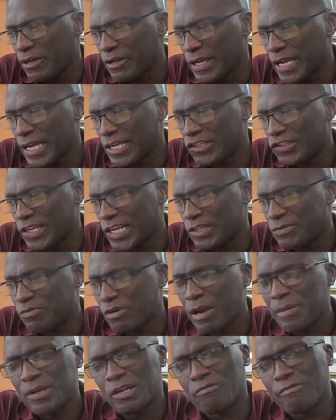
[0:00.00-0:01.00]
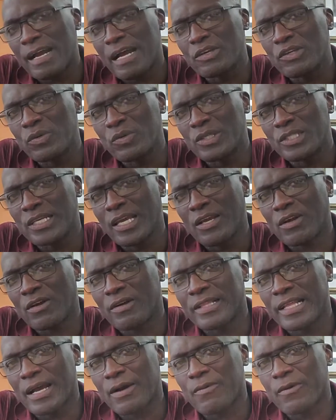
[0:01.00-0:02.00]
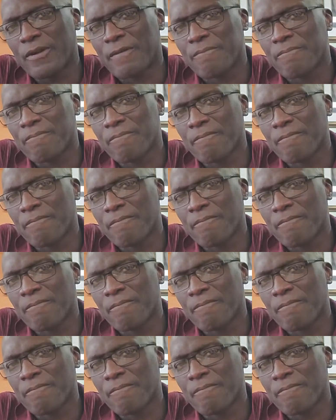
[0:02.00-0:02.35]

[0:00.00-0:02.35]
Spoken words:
Okay, so that's probably the route you would take on that one.